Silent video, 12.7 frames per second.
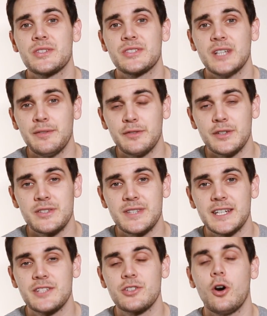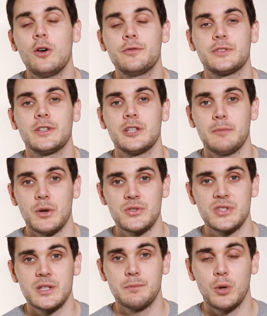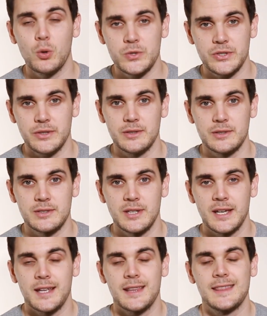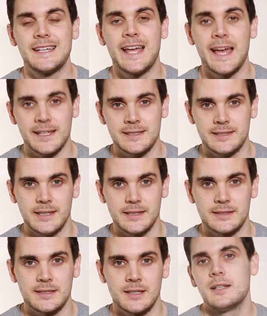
suffers that is often the most important. The exit.